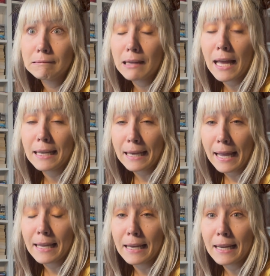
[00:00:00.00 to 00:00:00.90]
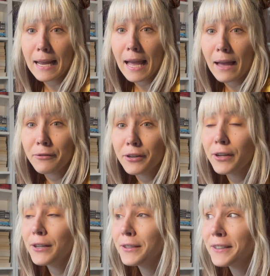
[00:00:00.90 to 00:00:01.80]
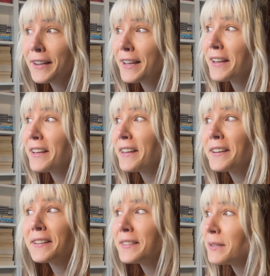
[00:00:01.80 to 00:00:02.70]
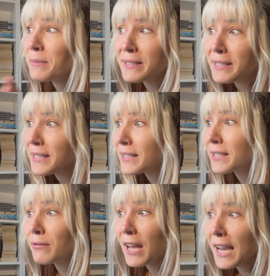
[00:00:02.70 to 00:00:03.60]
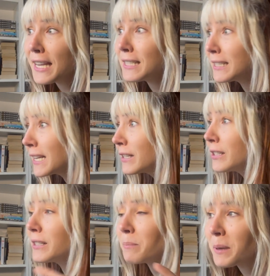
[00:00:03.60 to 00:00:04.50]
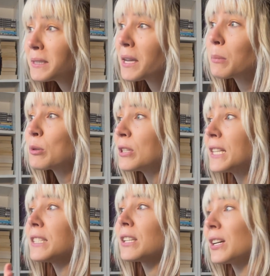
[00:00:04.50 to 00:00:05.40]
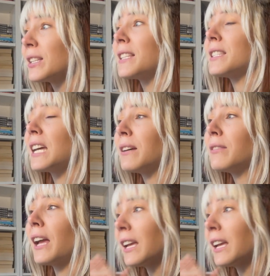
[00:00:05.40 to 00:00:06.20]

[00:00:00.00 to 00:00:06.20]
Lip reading: at night, after the busyness of night and dinner and bedtime routines and all that stuff, like